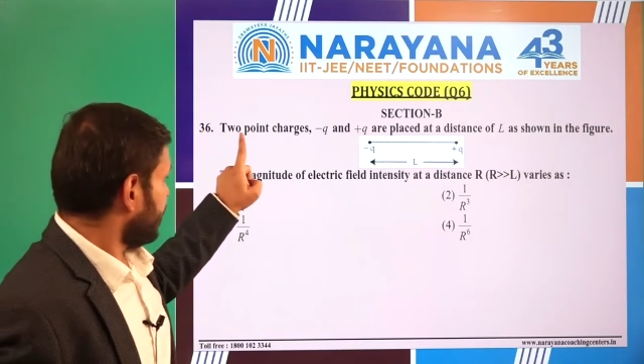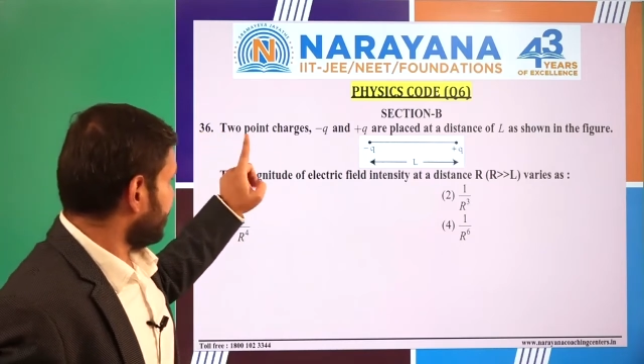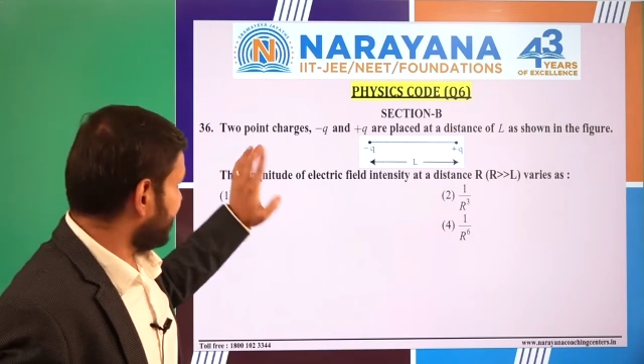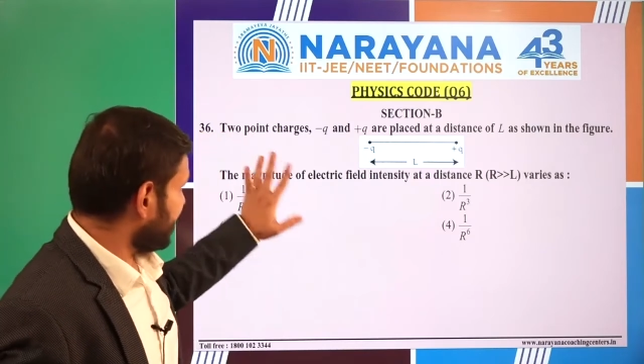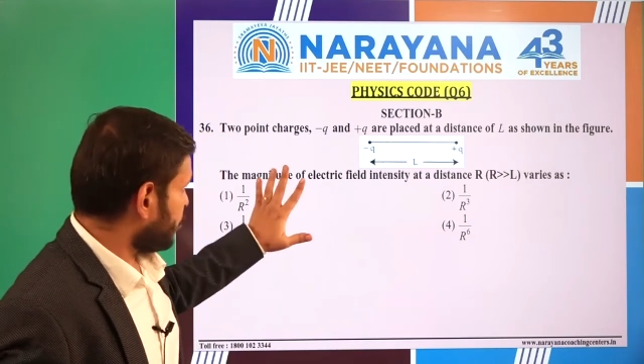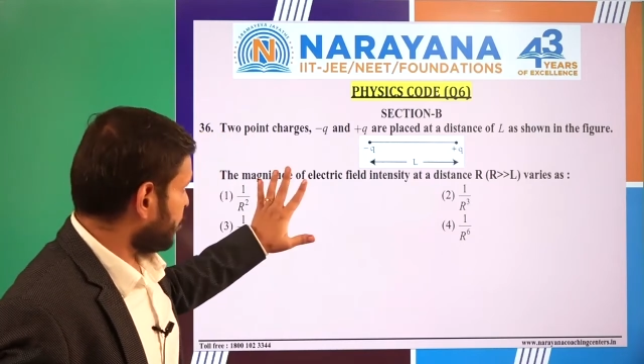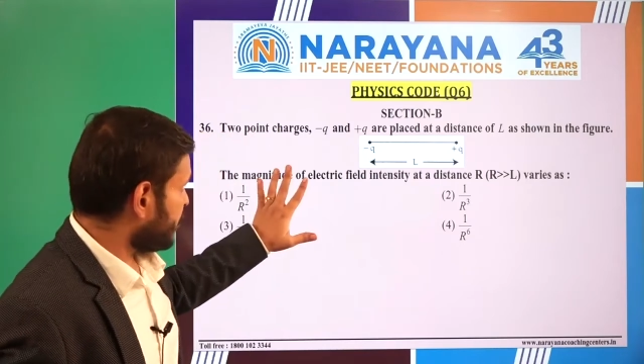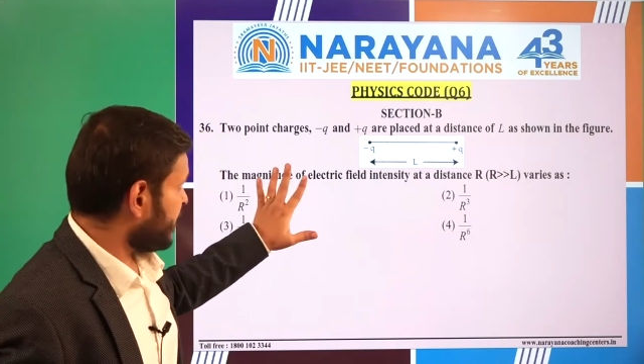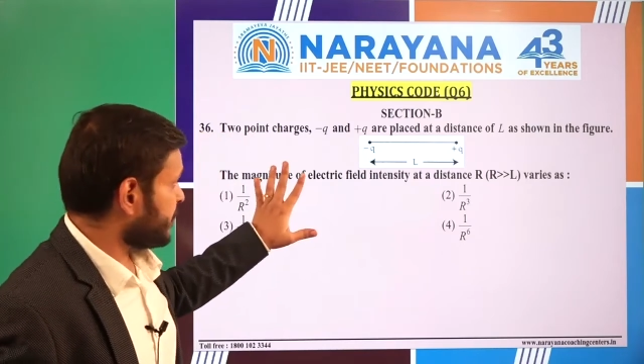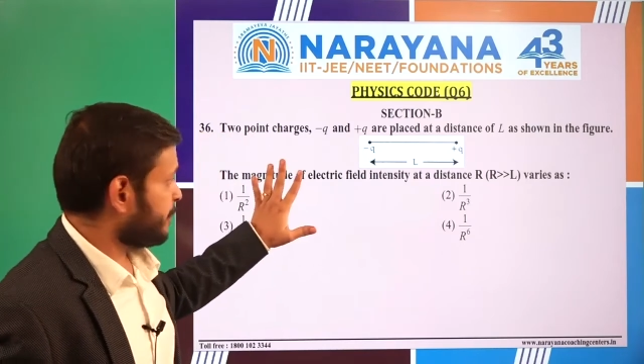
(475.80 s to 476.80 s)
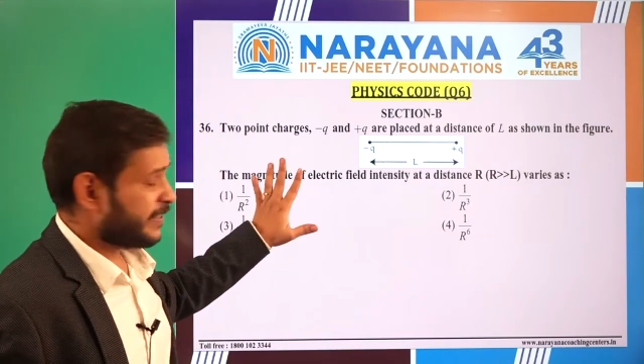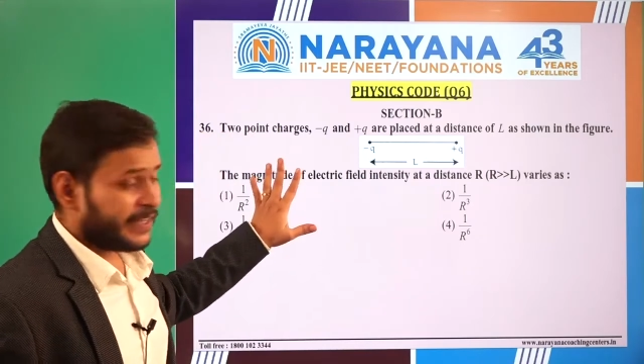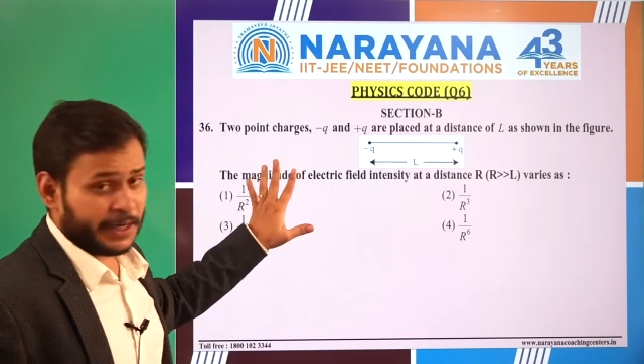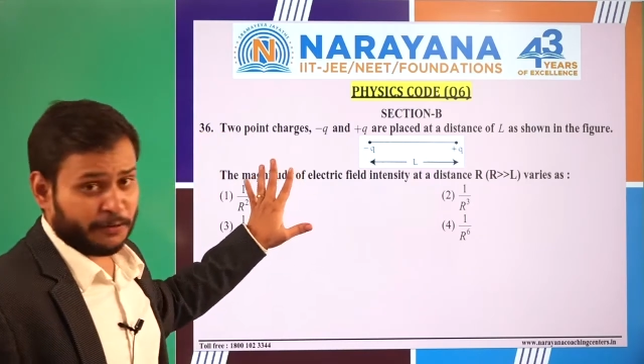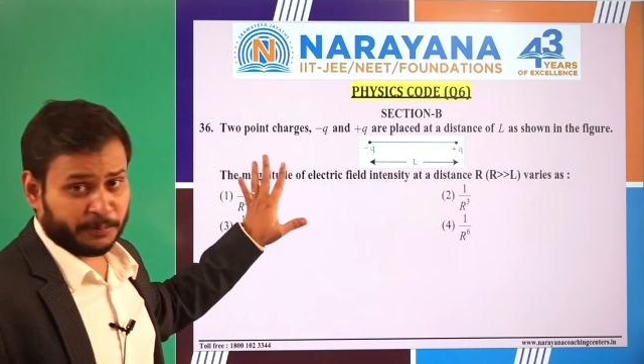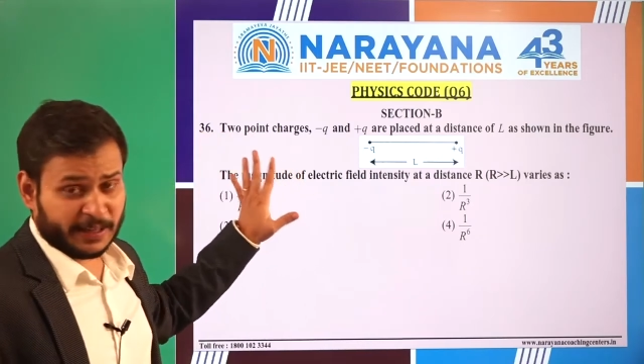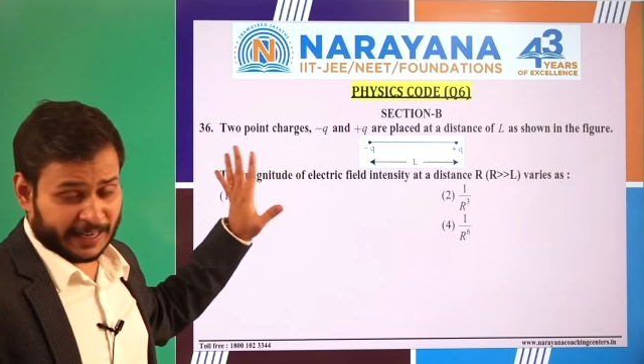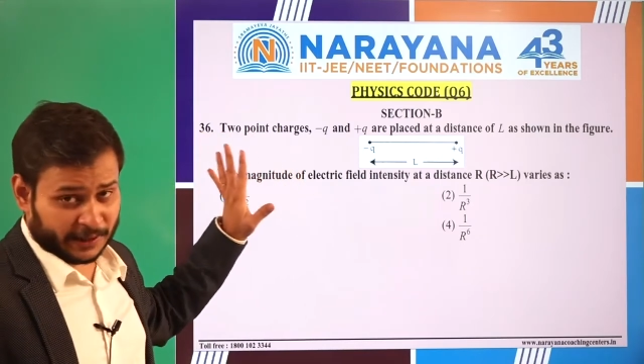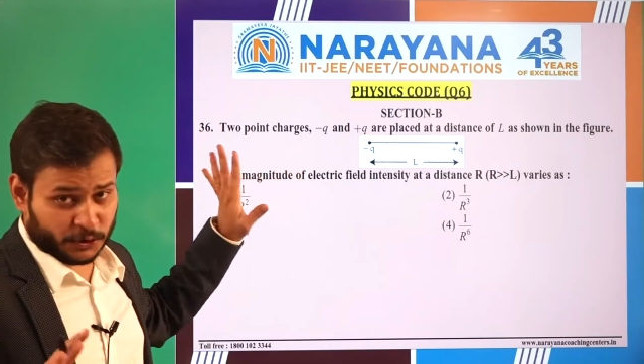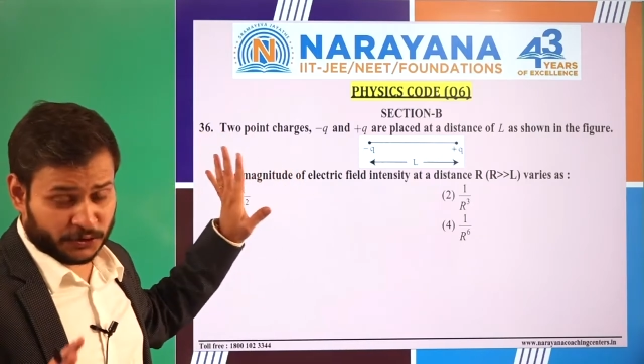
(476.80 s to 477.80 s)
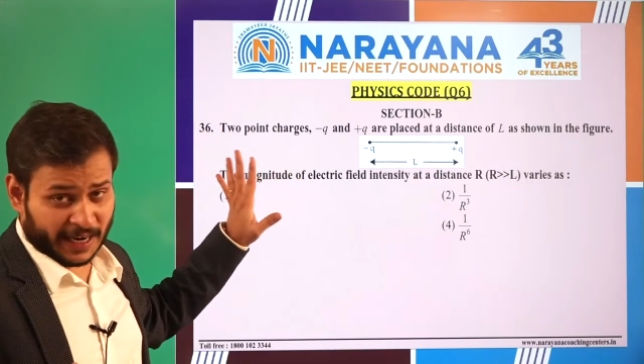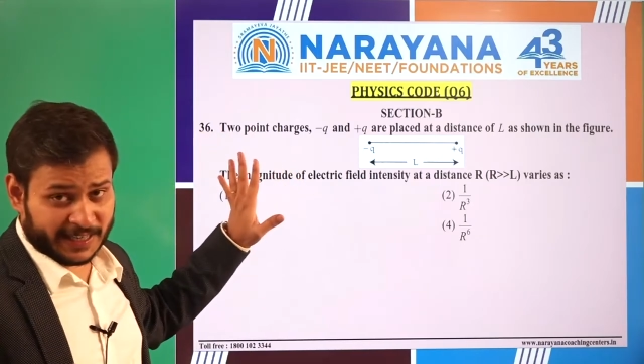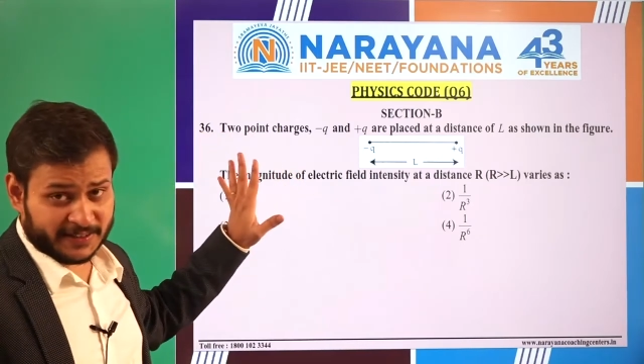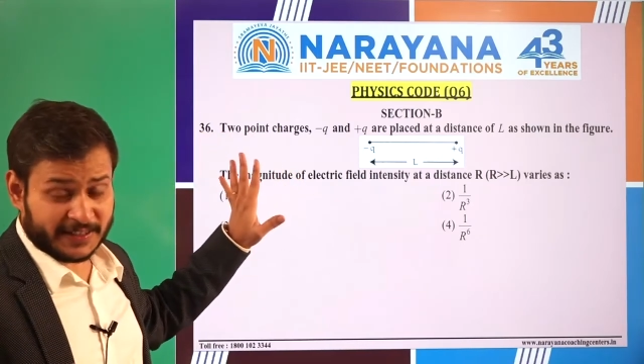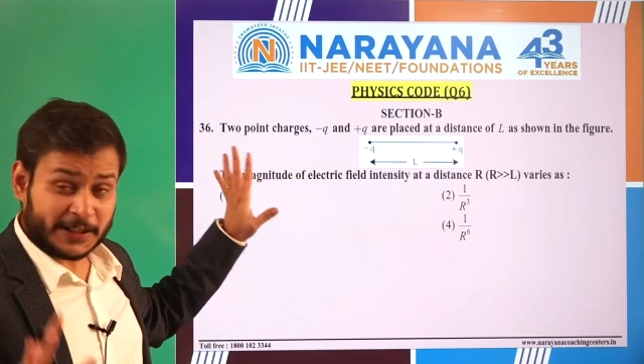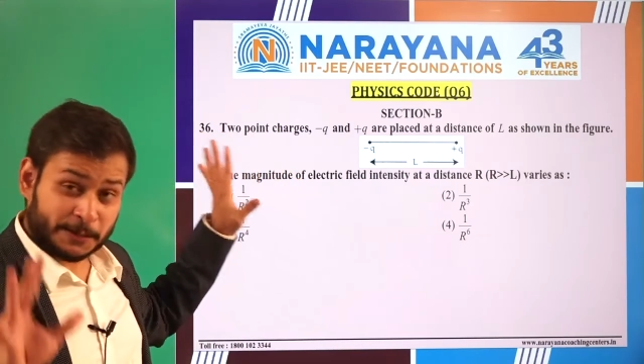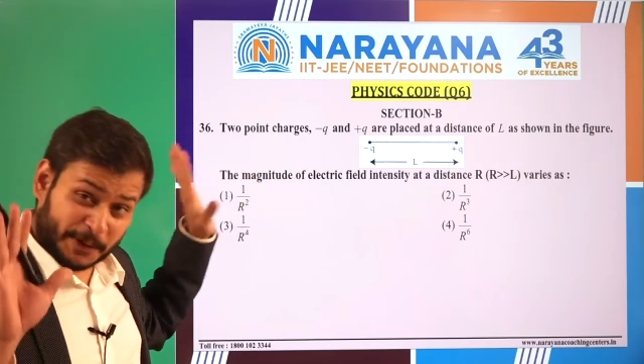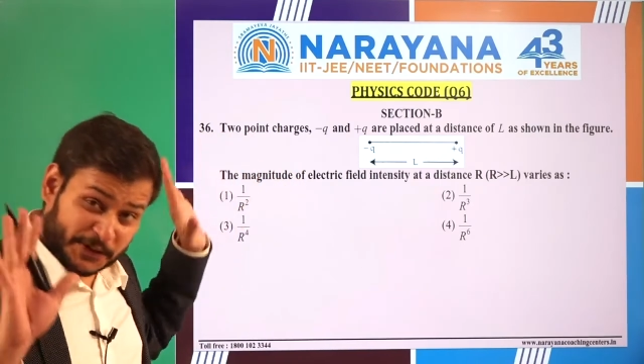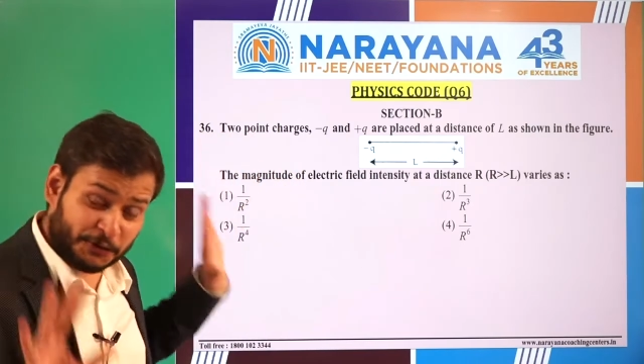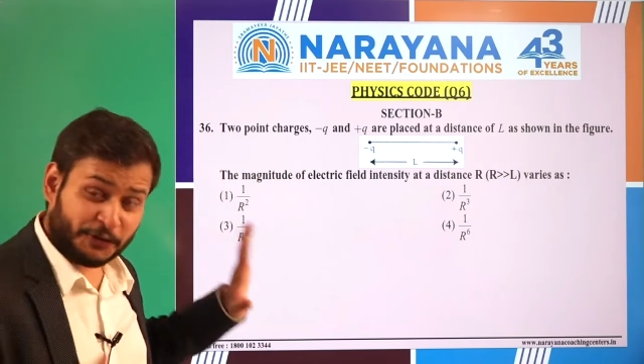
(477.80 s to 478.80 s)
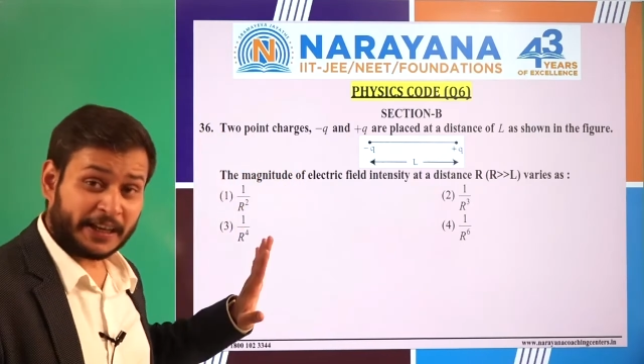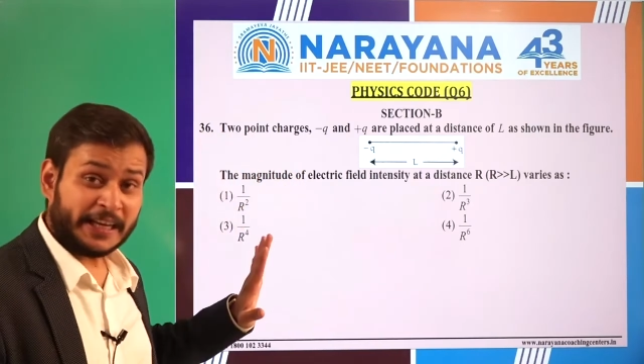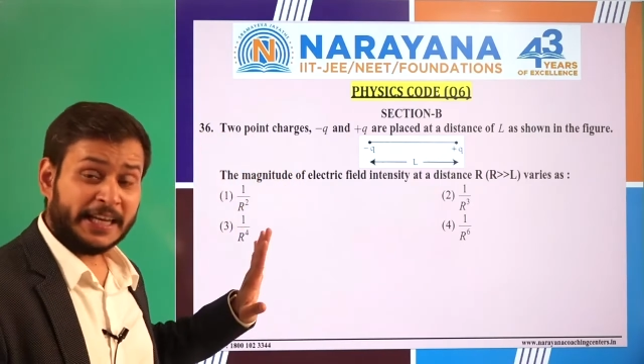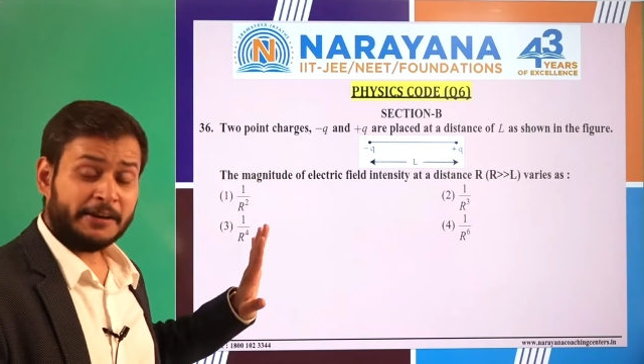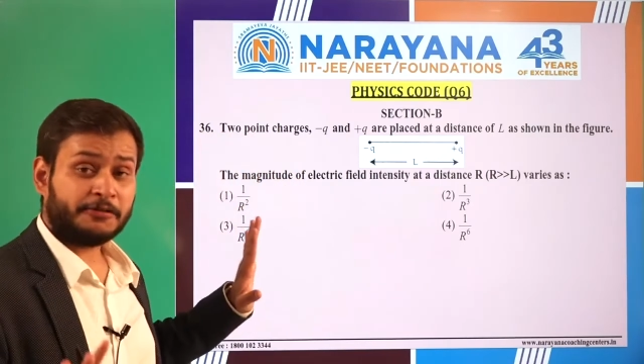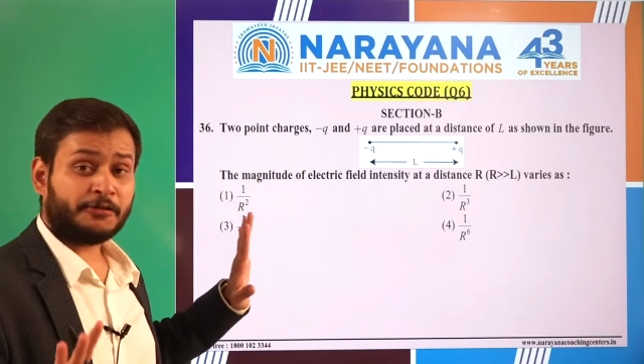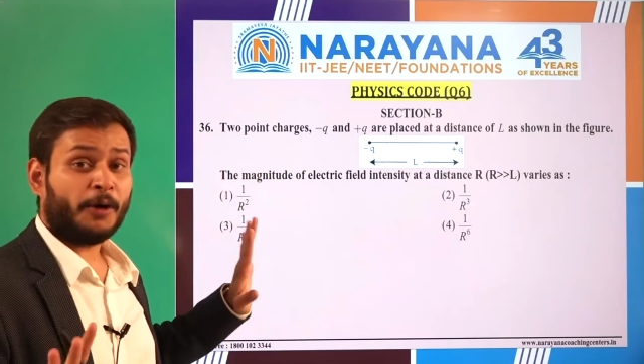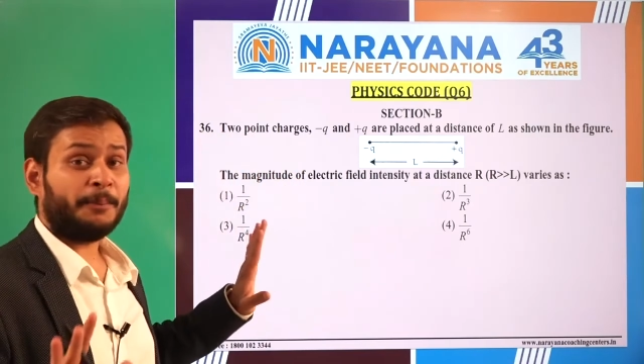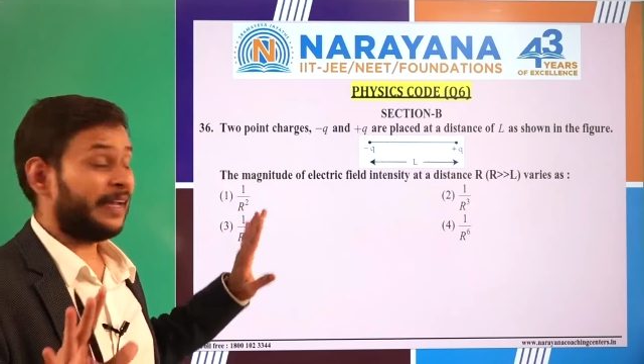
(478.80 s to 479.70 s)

This question is basically from the electrostats, specifically from